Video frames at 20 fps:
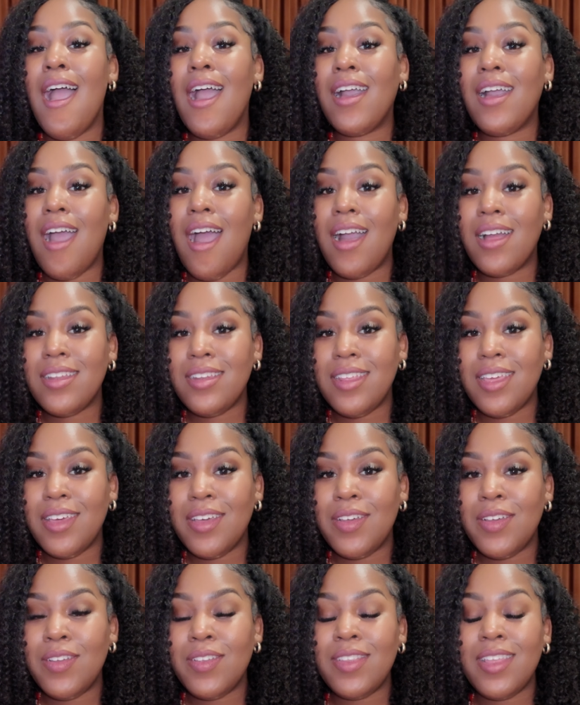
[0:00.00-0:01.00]

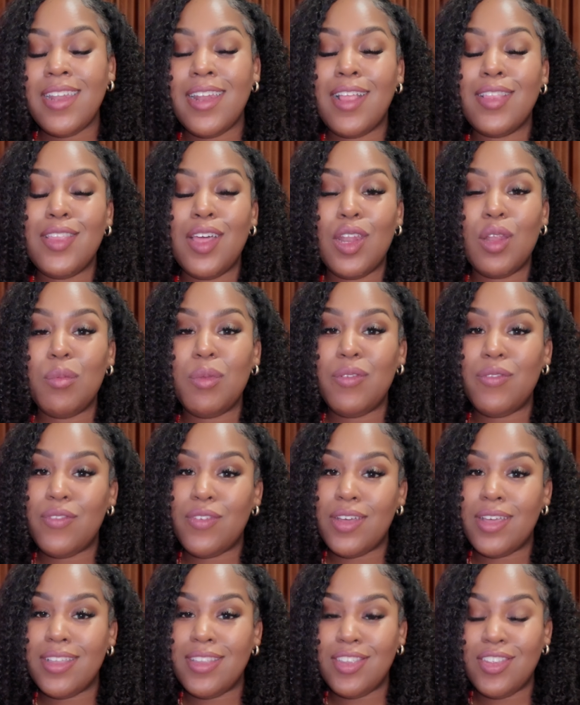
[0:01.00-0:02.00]
cocktails. And I thought it'd be
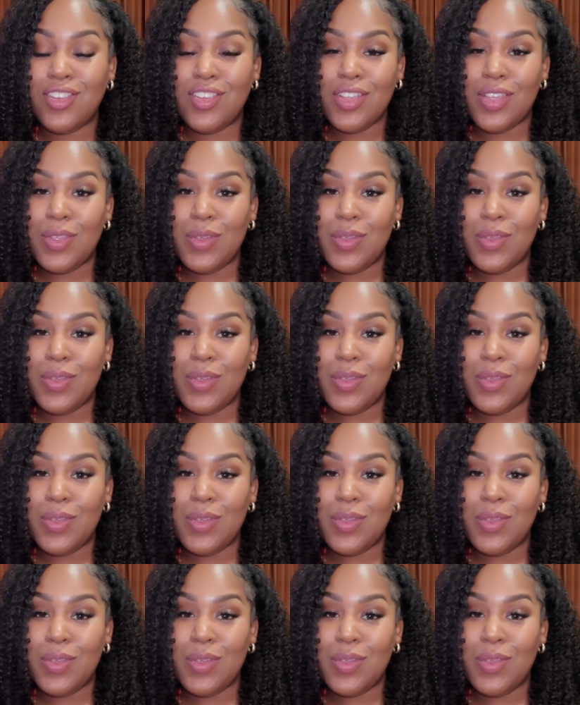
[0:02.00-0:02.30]
fun to show